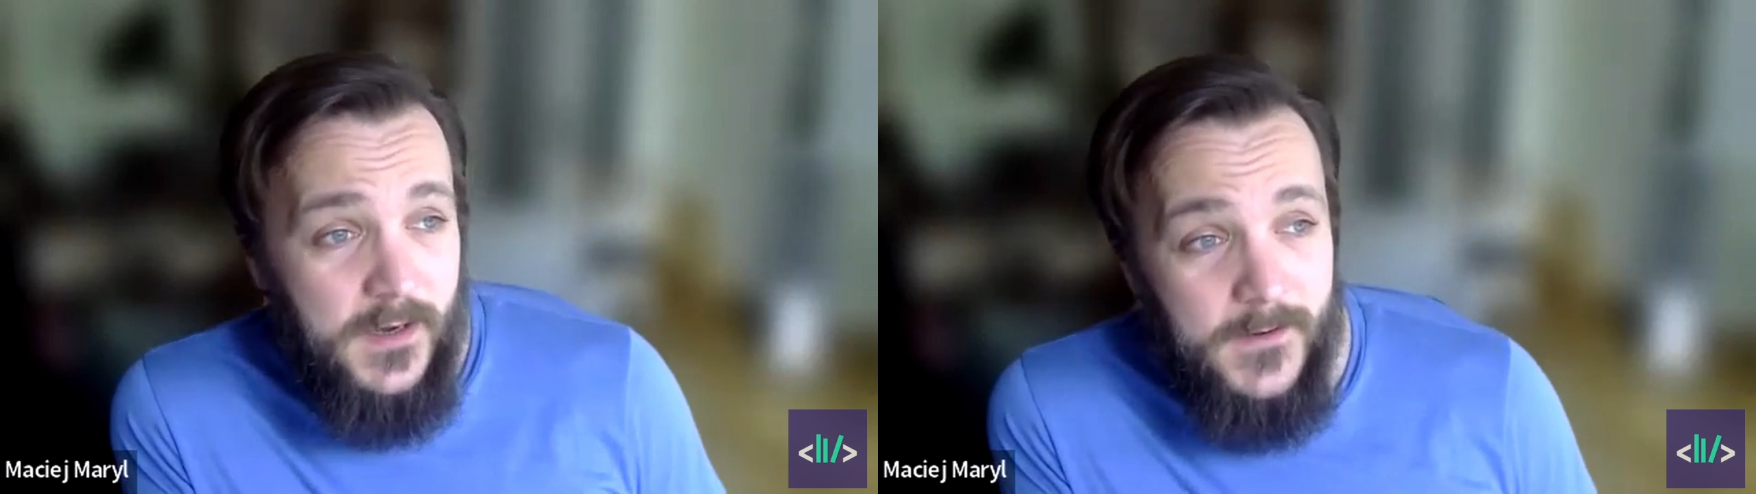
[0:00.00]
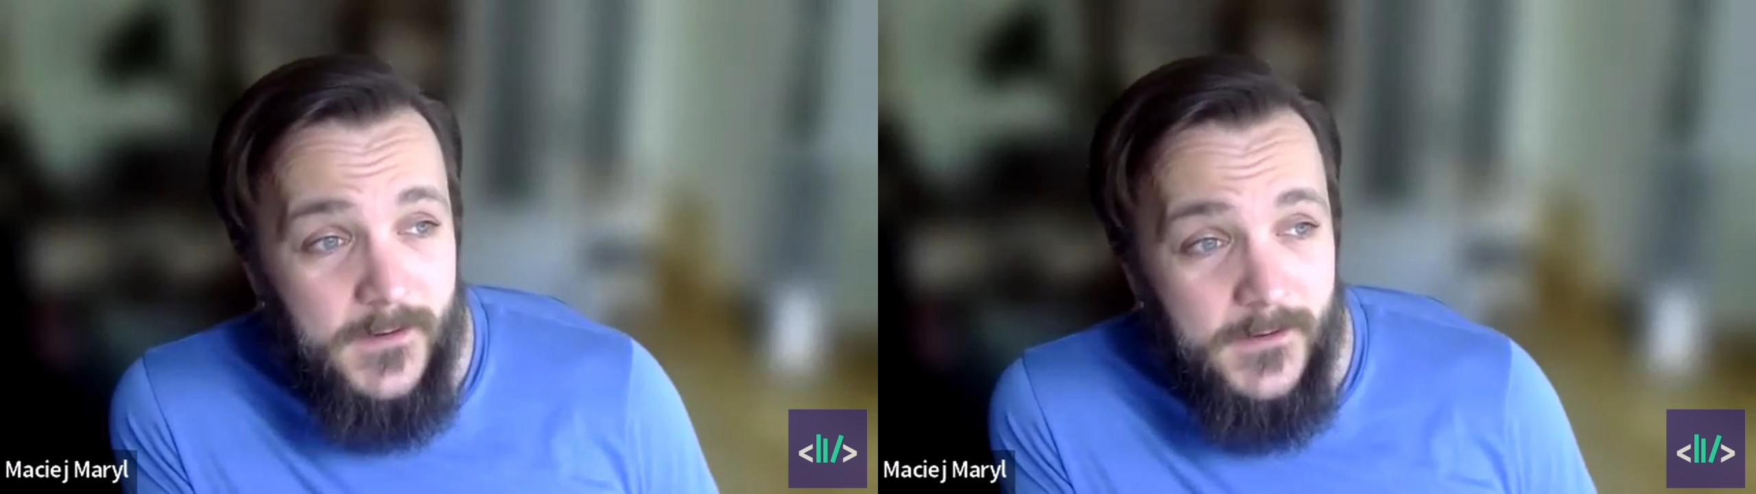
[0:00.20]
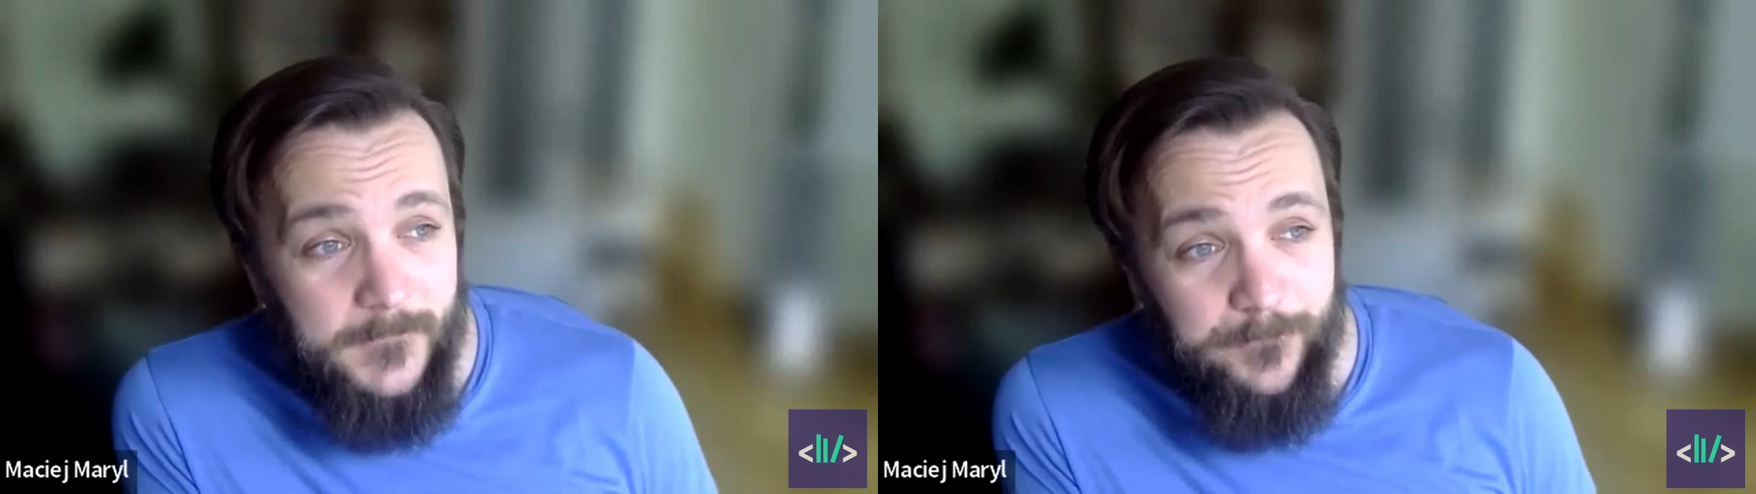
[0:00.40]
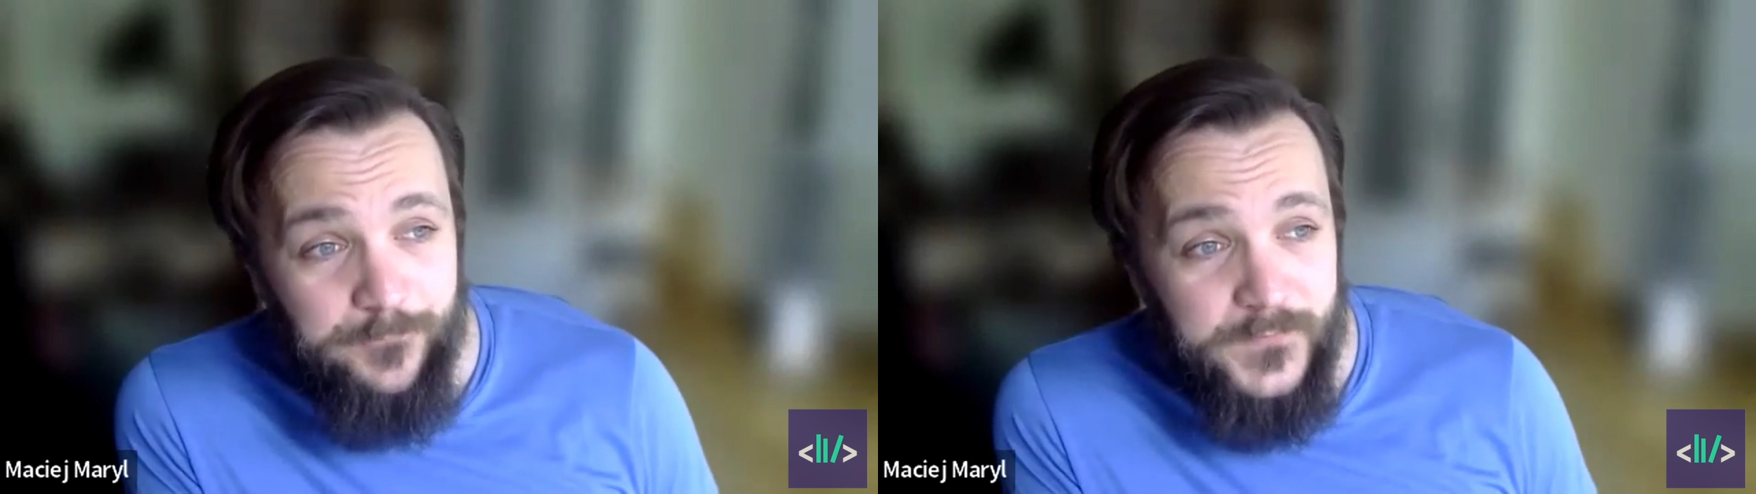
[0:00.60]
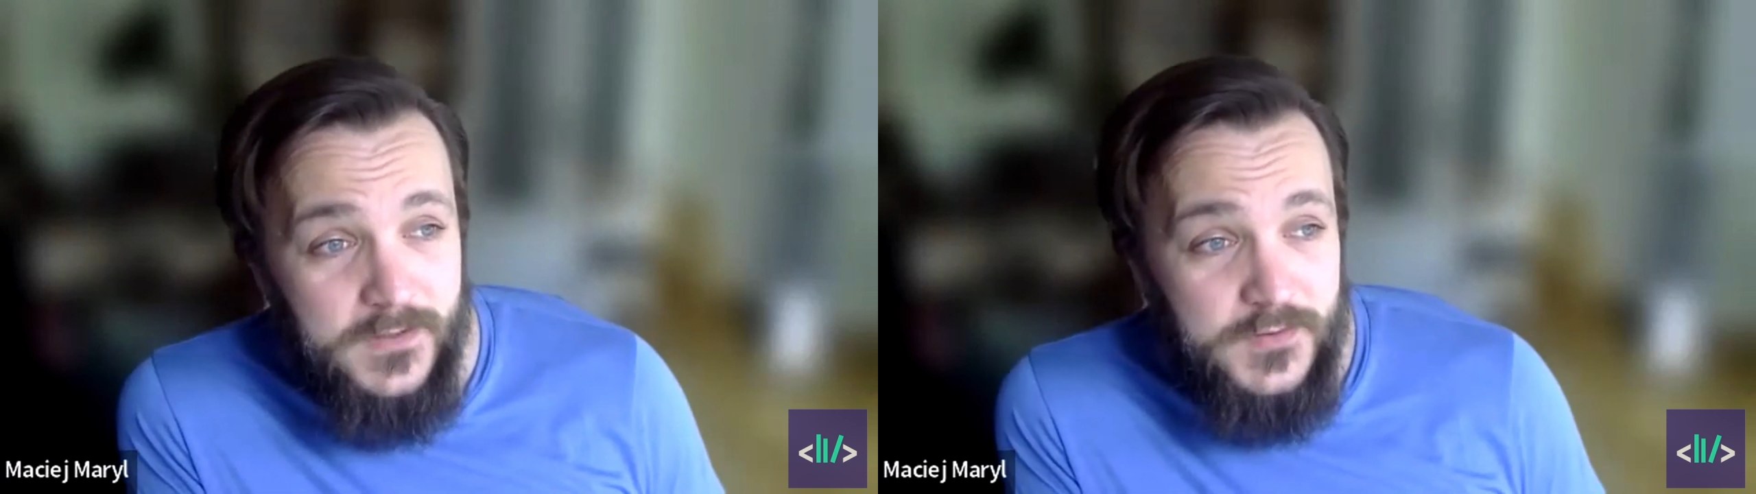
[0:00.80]

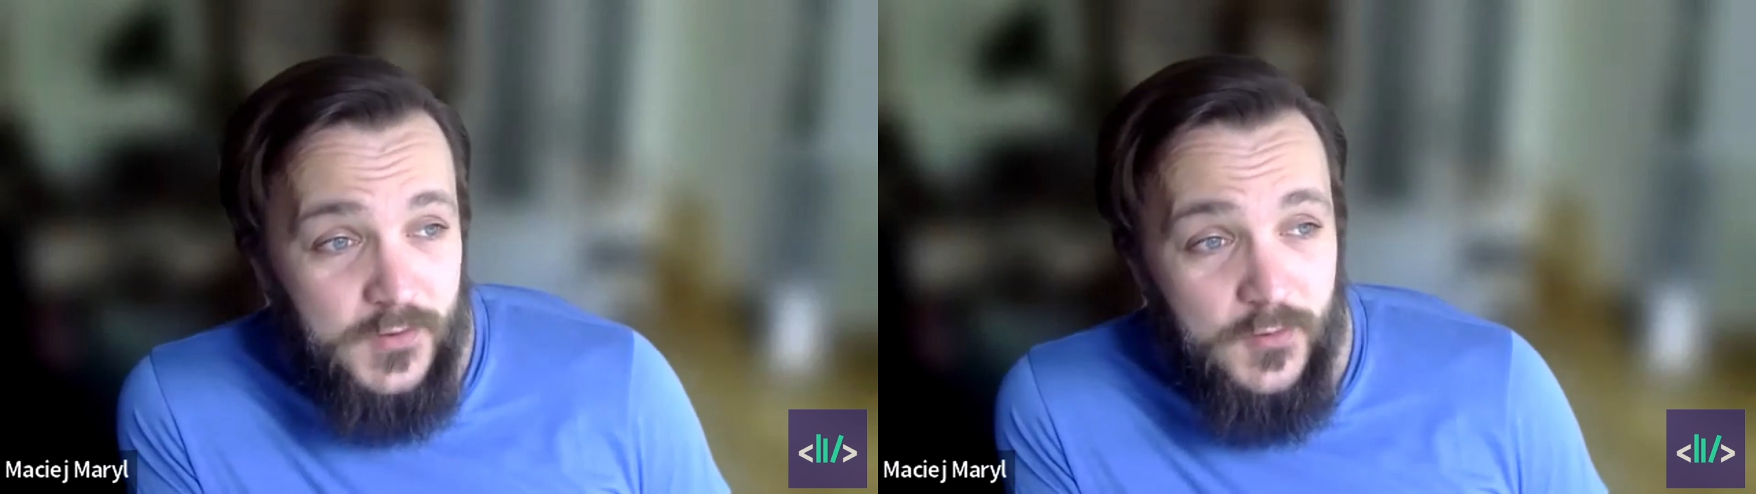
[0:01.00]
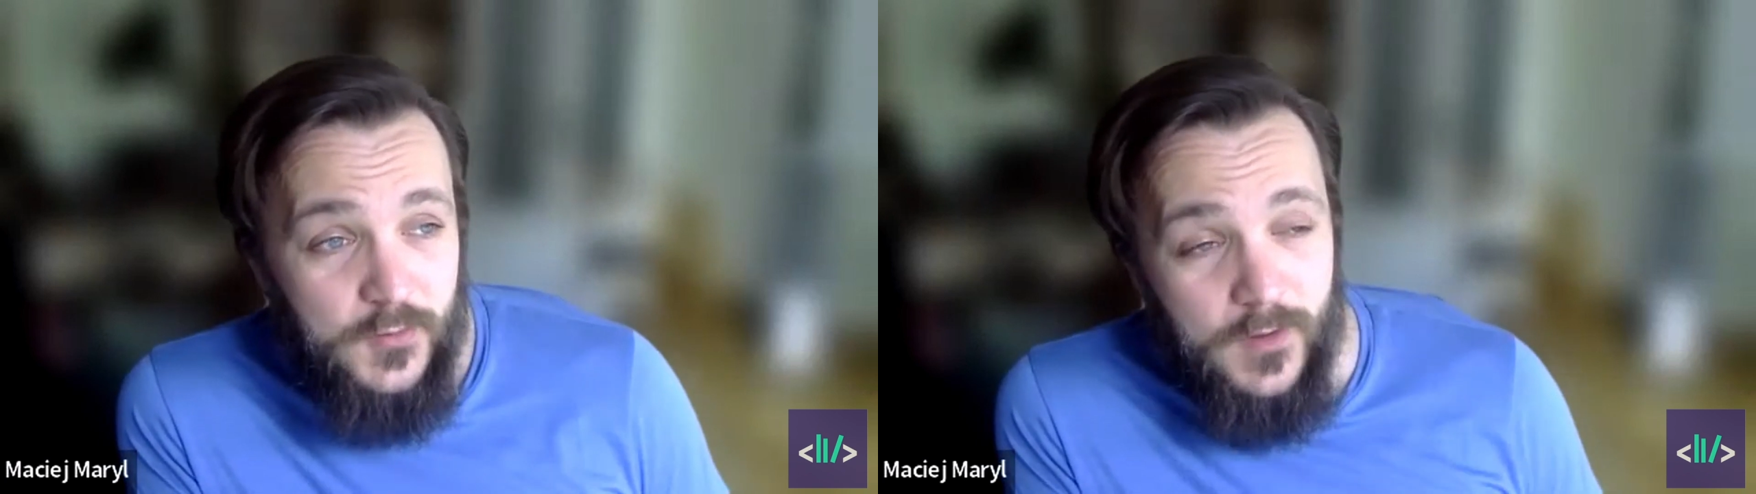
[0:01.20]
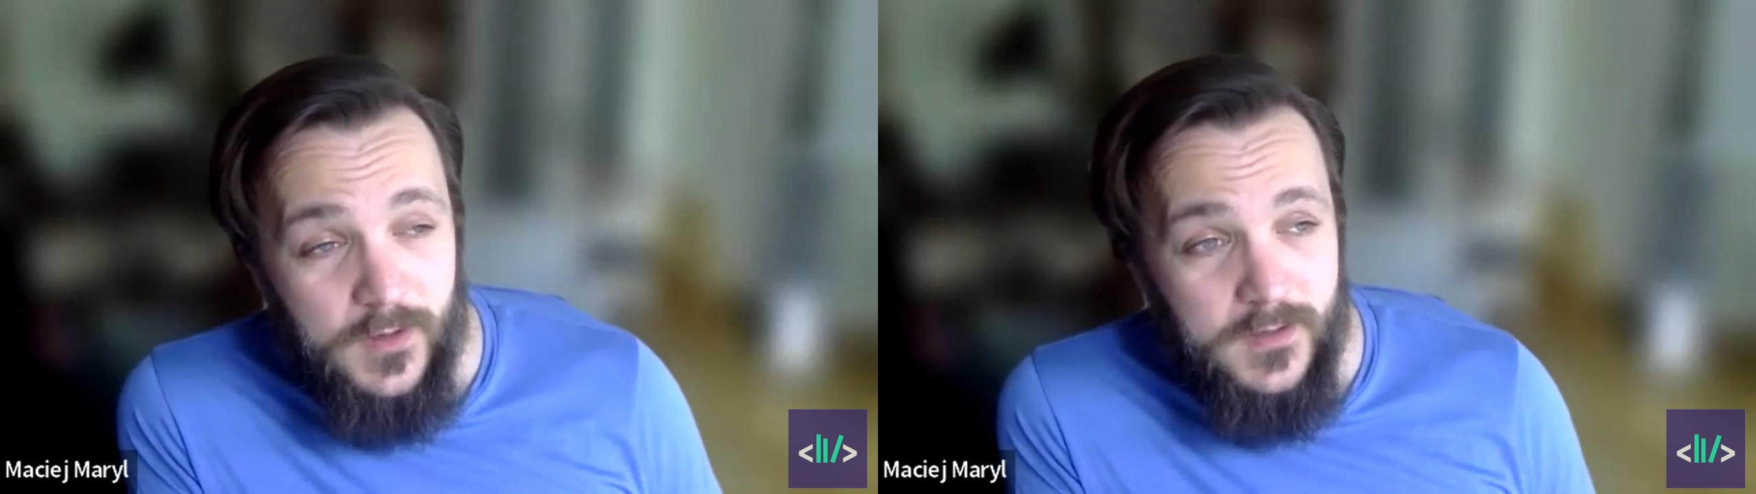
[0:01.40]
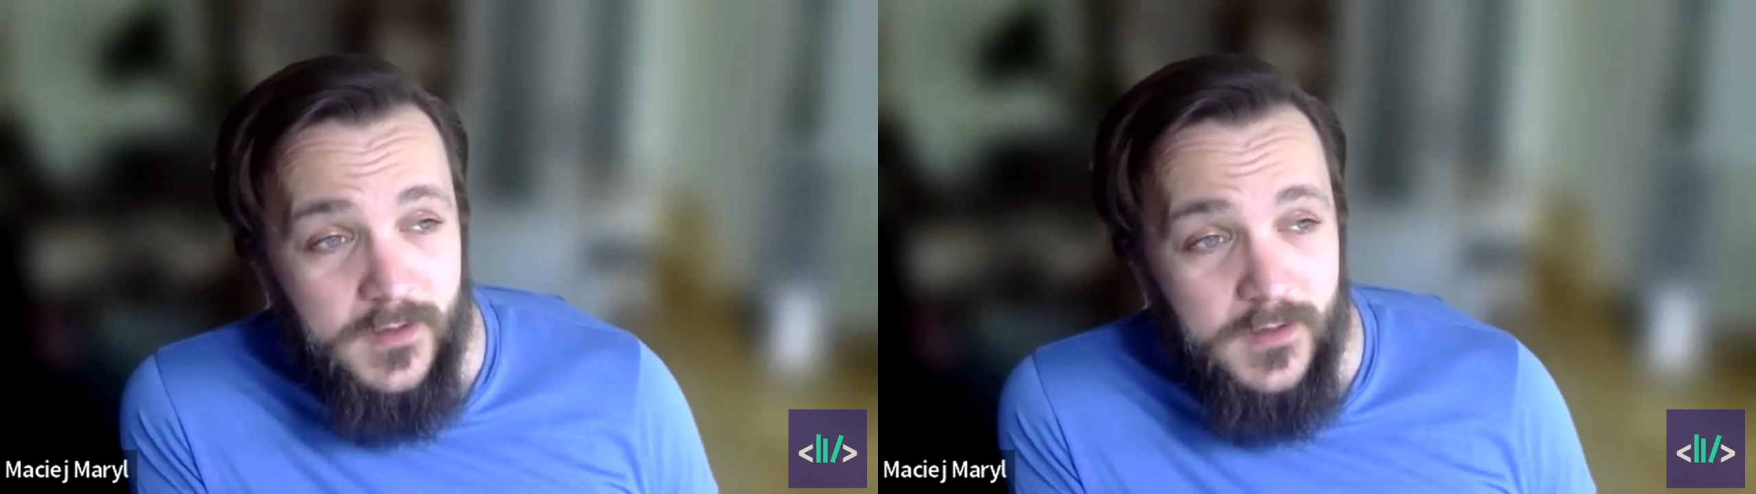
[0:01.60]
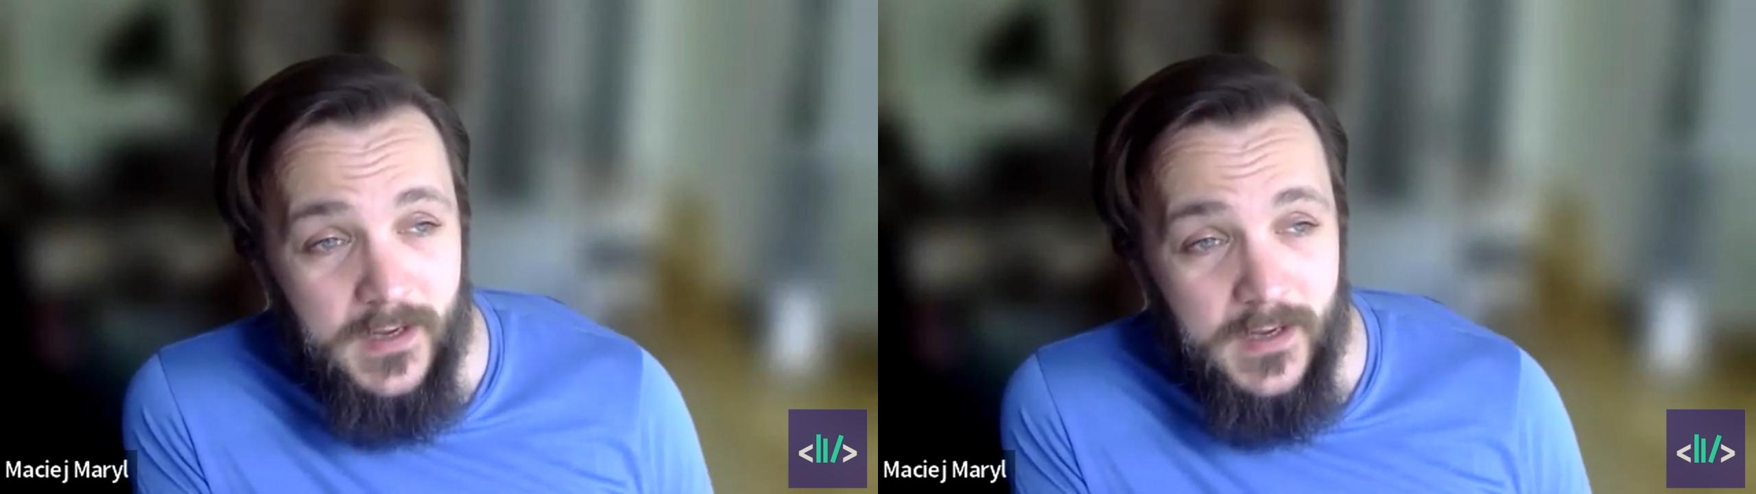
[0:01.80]
So